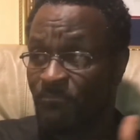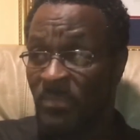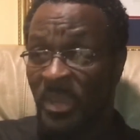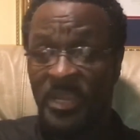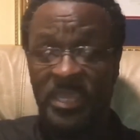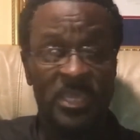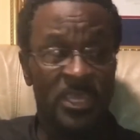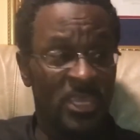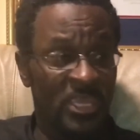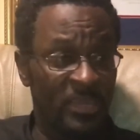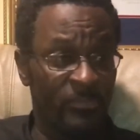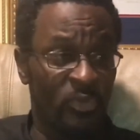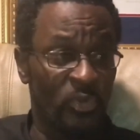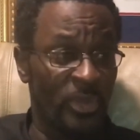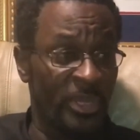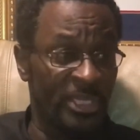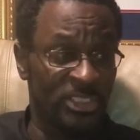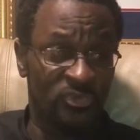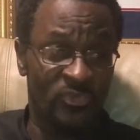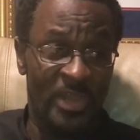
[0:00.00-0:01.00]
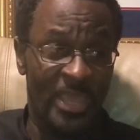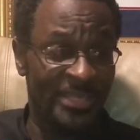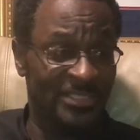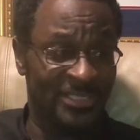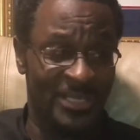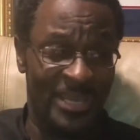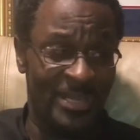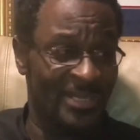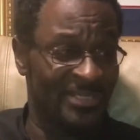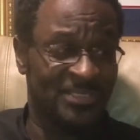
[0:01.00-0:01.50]
many Hebrew Israelites,
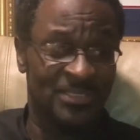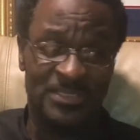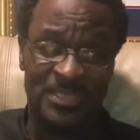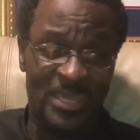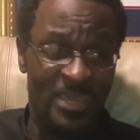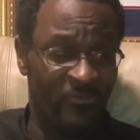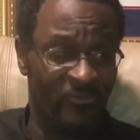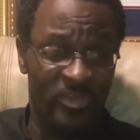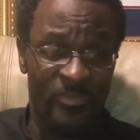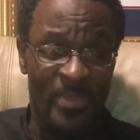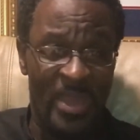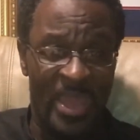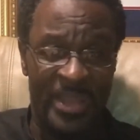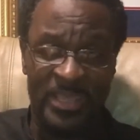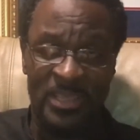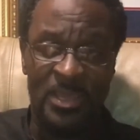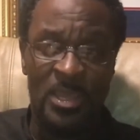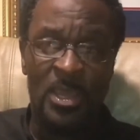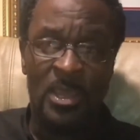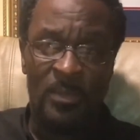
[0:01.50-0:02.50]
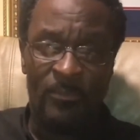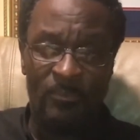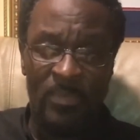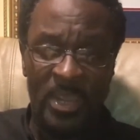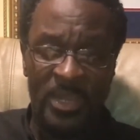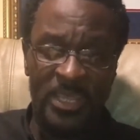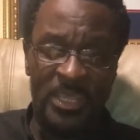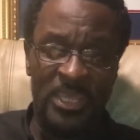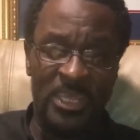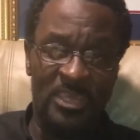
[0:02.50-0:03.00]
and I listen to everybody,
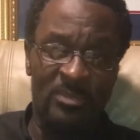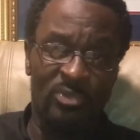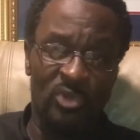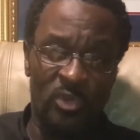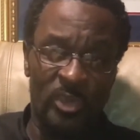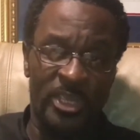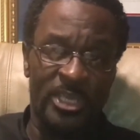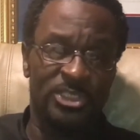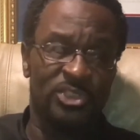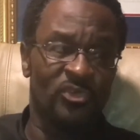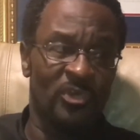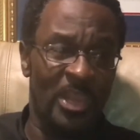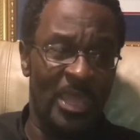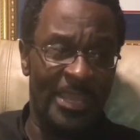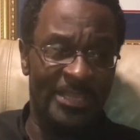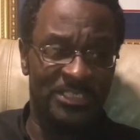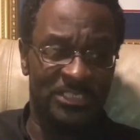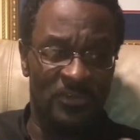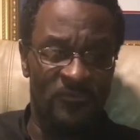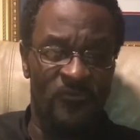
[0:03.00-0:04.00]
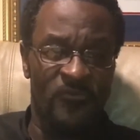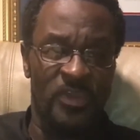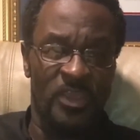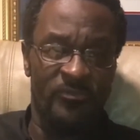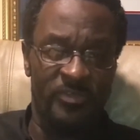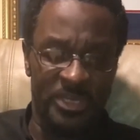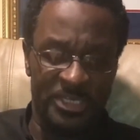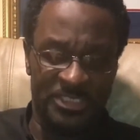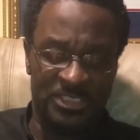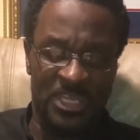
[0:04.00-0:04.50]
many Hebrew Israelites in
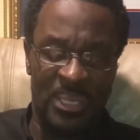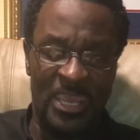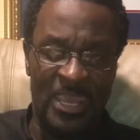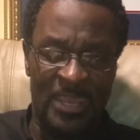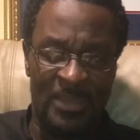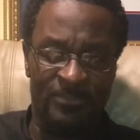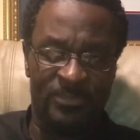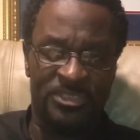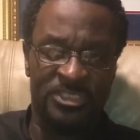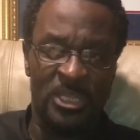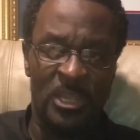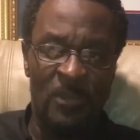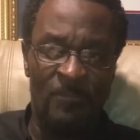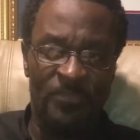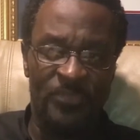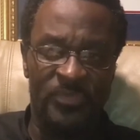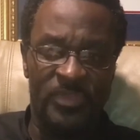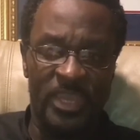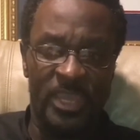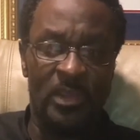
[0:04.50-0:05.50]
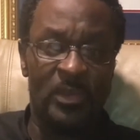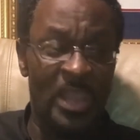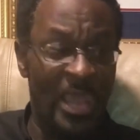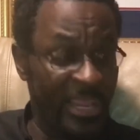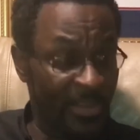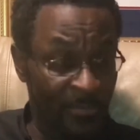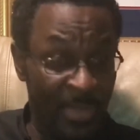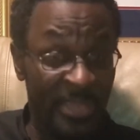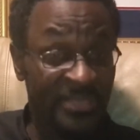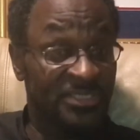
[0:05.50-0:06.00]
various camps, they're
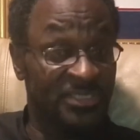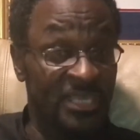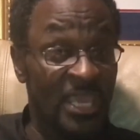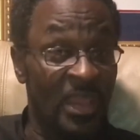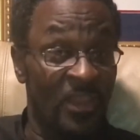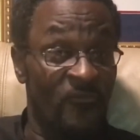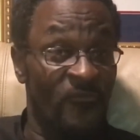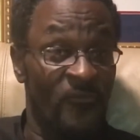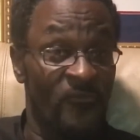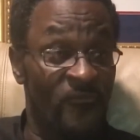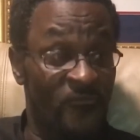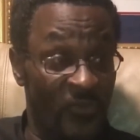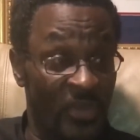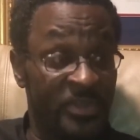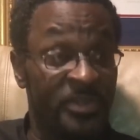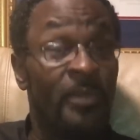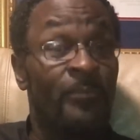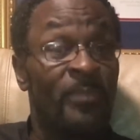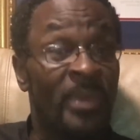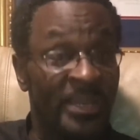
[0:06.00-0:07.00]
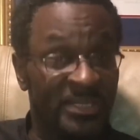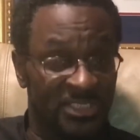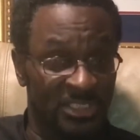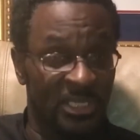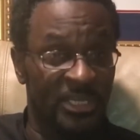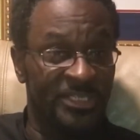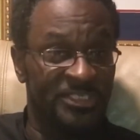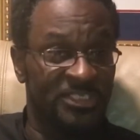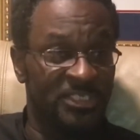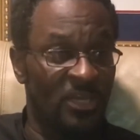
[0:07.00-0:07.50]
like myself,
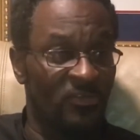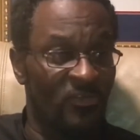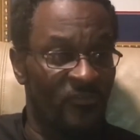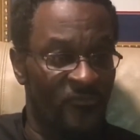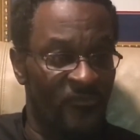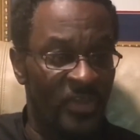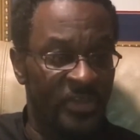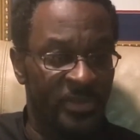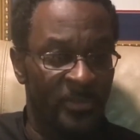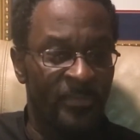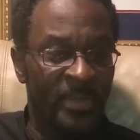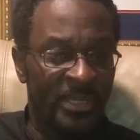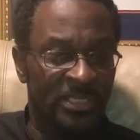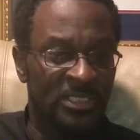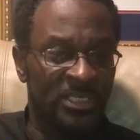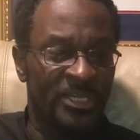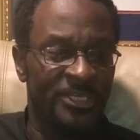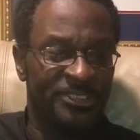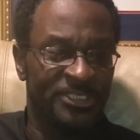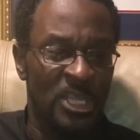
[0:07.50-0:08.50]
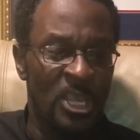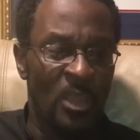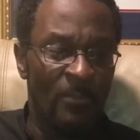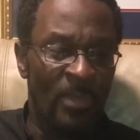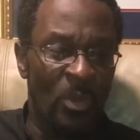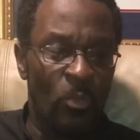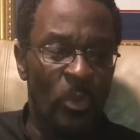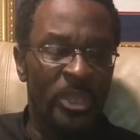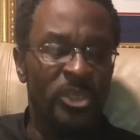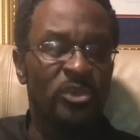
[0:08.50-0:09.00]
fundamentalists. They're a fundamentalist.
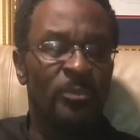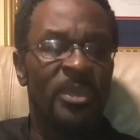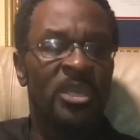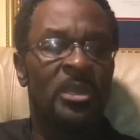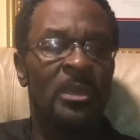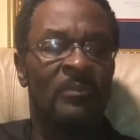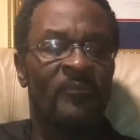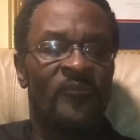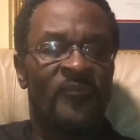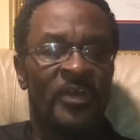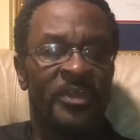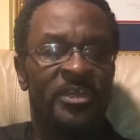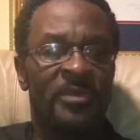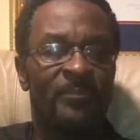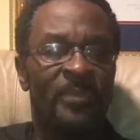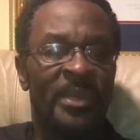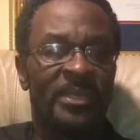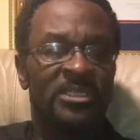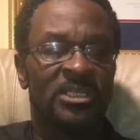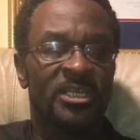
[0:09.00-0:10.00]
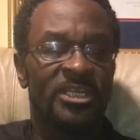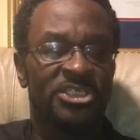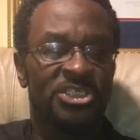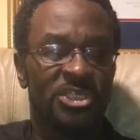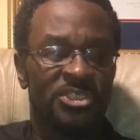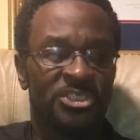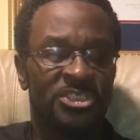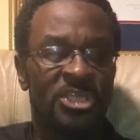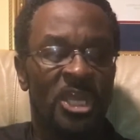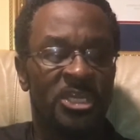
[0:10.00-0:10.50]
But when you become fundamentalist,
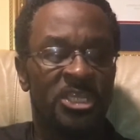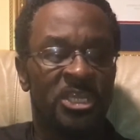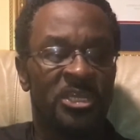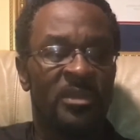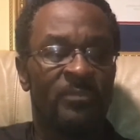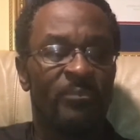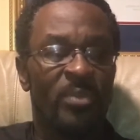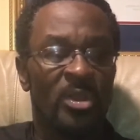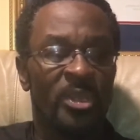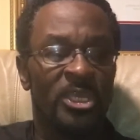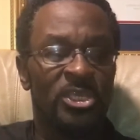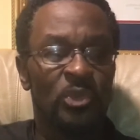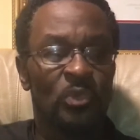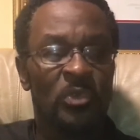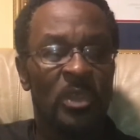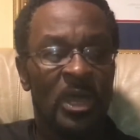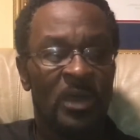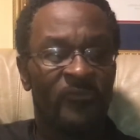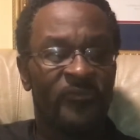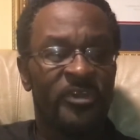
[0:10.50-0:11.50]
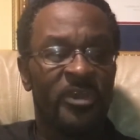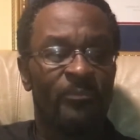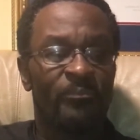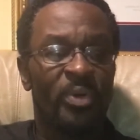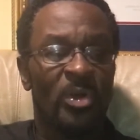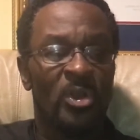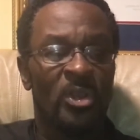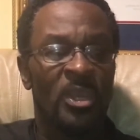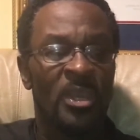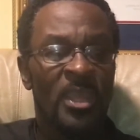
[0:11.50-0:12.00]
you're studying the book and you love the
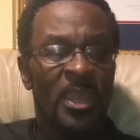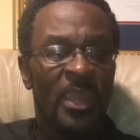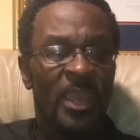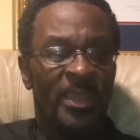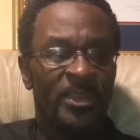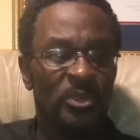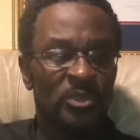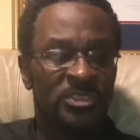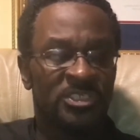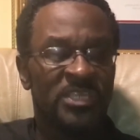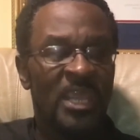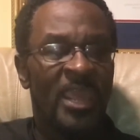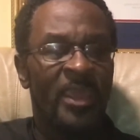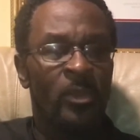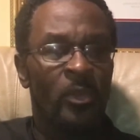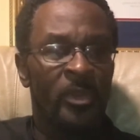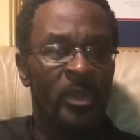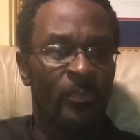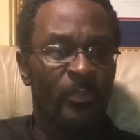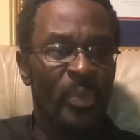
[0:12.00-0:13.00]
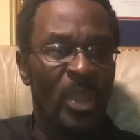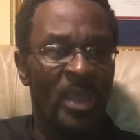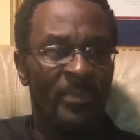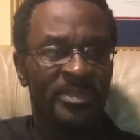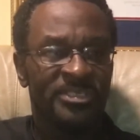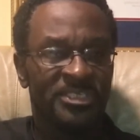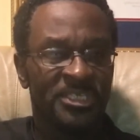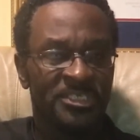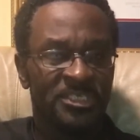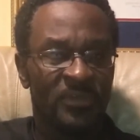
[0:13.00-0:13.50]
book and you stand on the
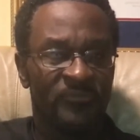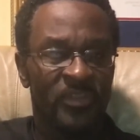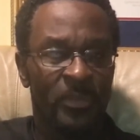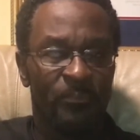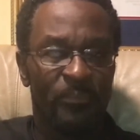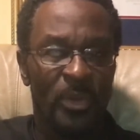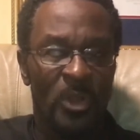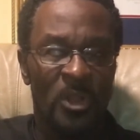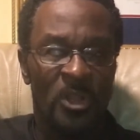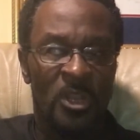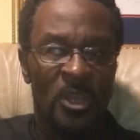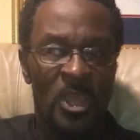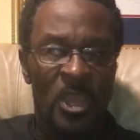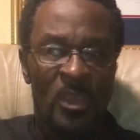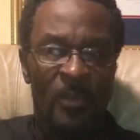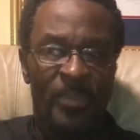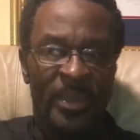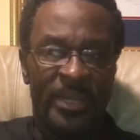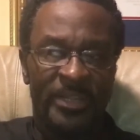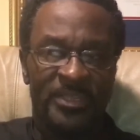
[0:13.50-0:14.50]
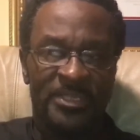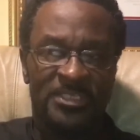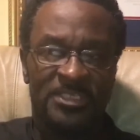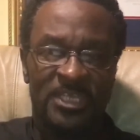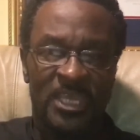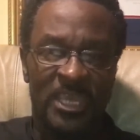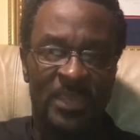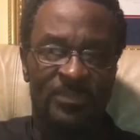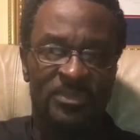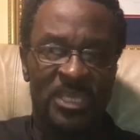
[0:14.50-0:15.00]
promises of the book, but at the
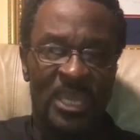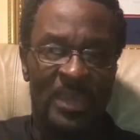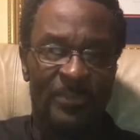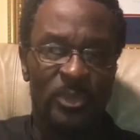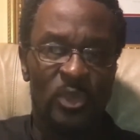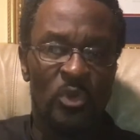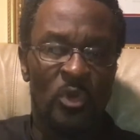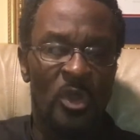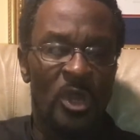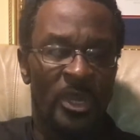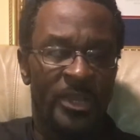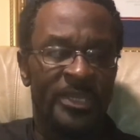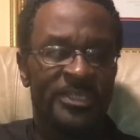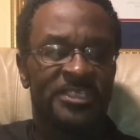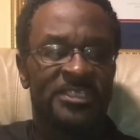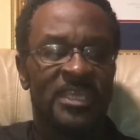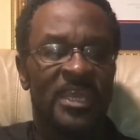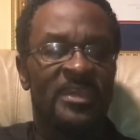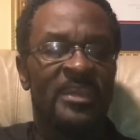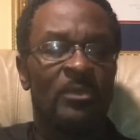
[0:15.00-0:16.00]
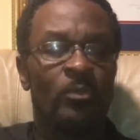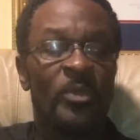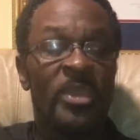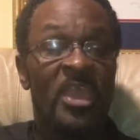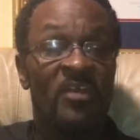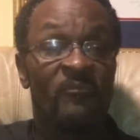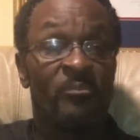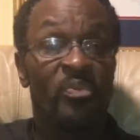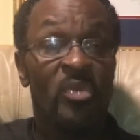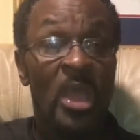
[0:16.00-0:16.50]
same time, you don't understand that we
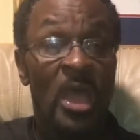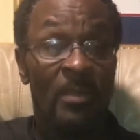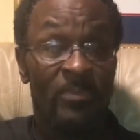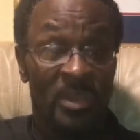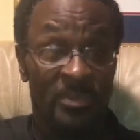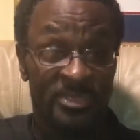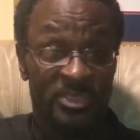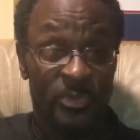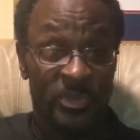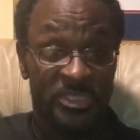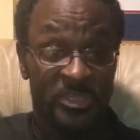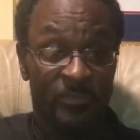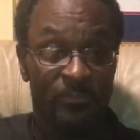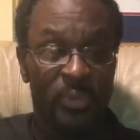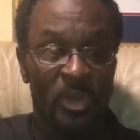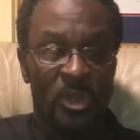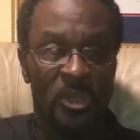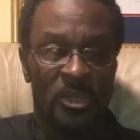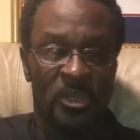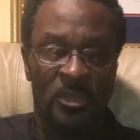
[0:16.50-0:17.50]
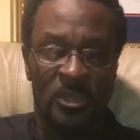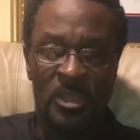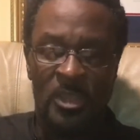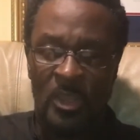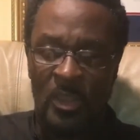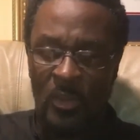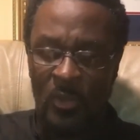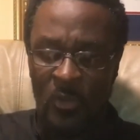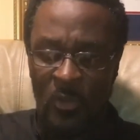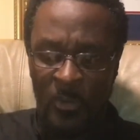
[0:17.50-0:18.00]
have problems with the book.
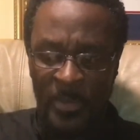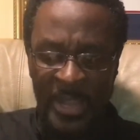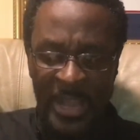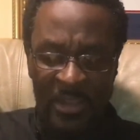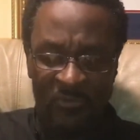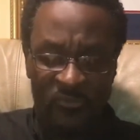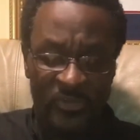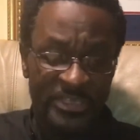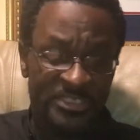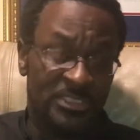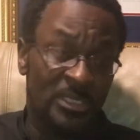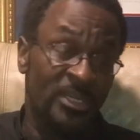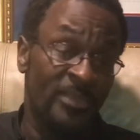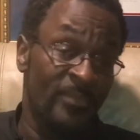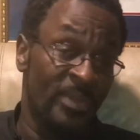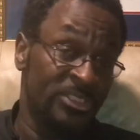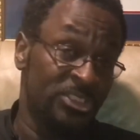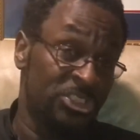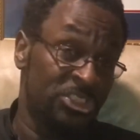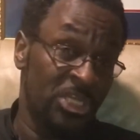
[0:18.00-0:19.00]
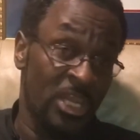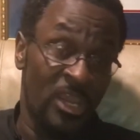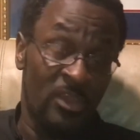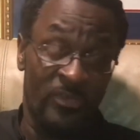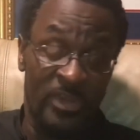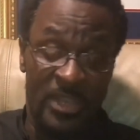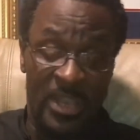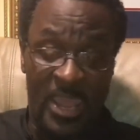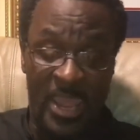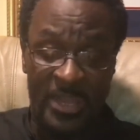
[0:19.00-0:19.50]
And I've recently been
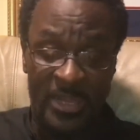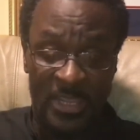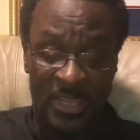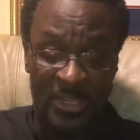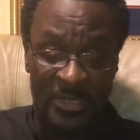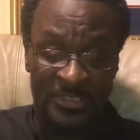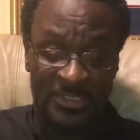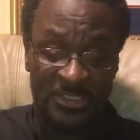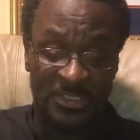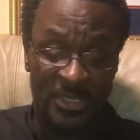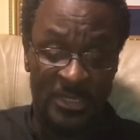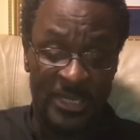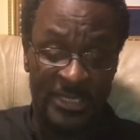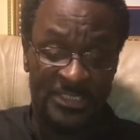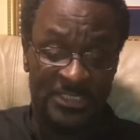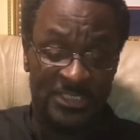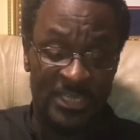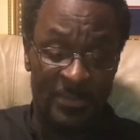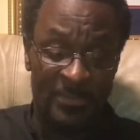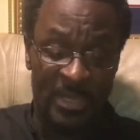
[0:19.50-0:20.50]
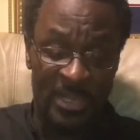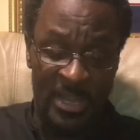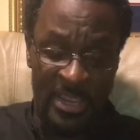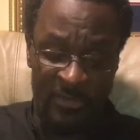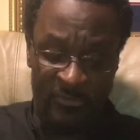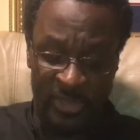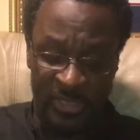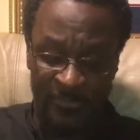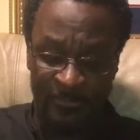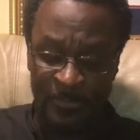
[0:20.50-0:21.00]
sharing that in Sunday
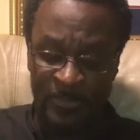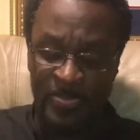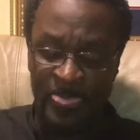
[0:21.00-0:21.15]
seminary.